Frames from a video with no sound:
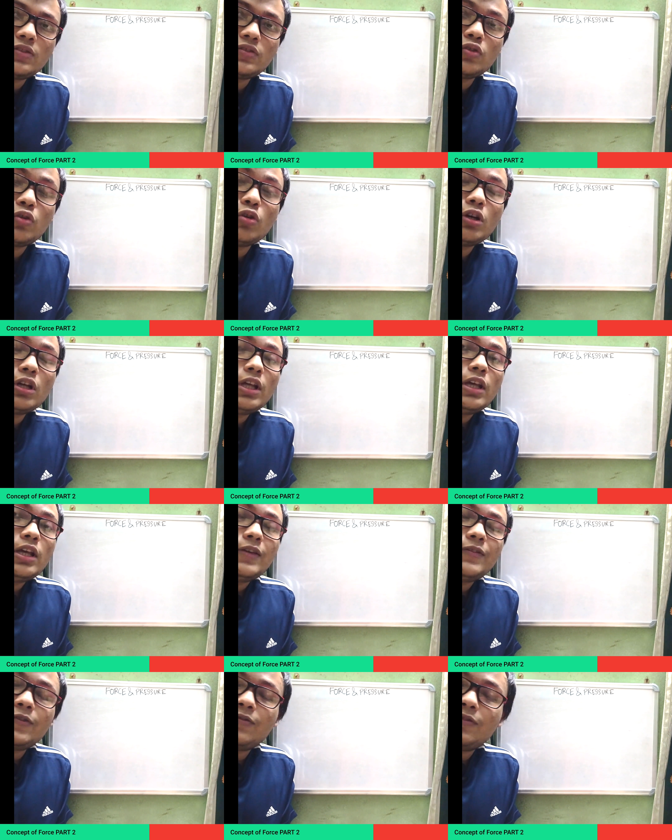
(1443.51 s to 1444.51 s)
So
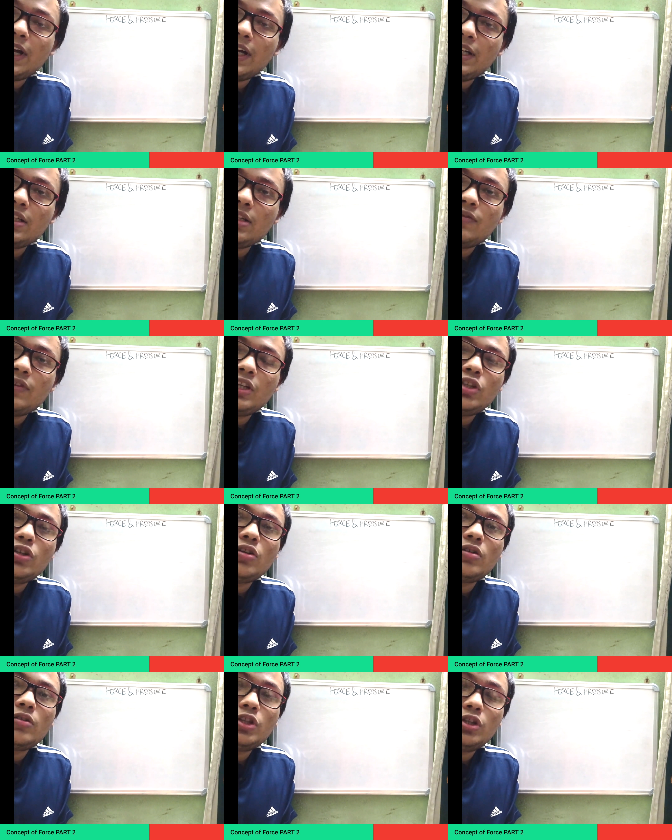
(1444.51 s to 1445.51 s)
if you find the
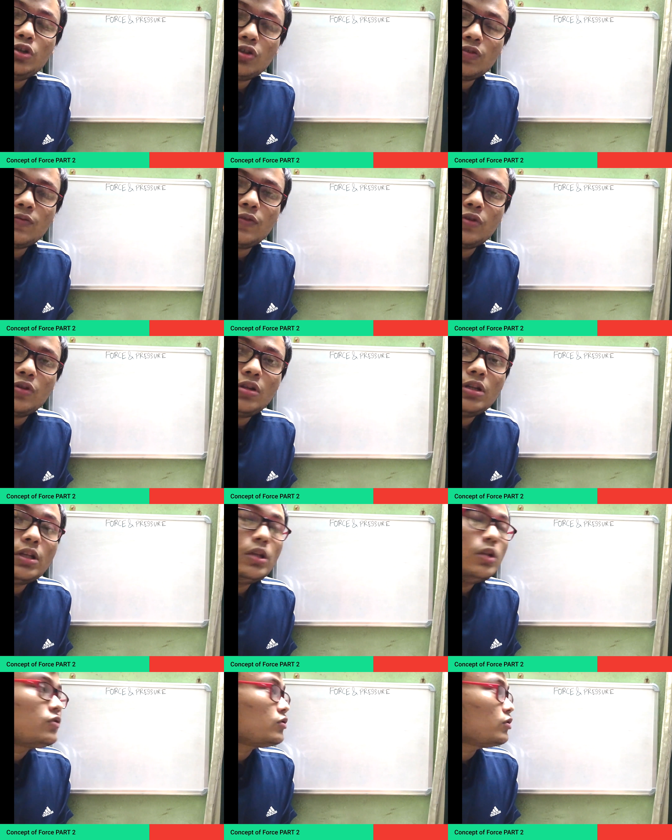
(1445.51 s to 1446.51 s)
video useful,
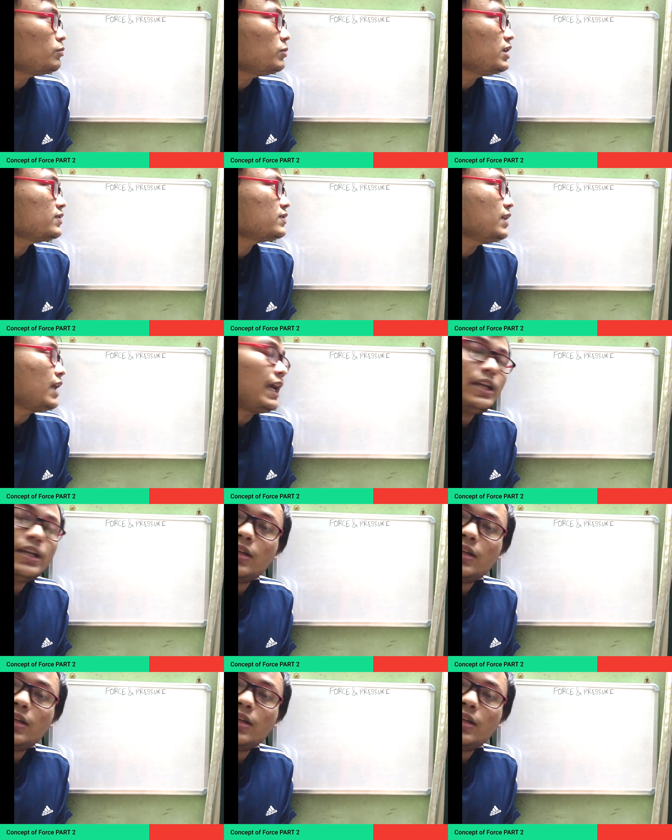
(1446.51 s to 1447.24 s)
so please like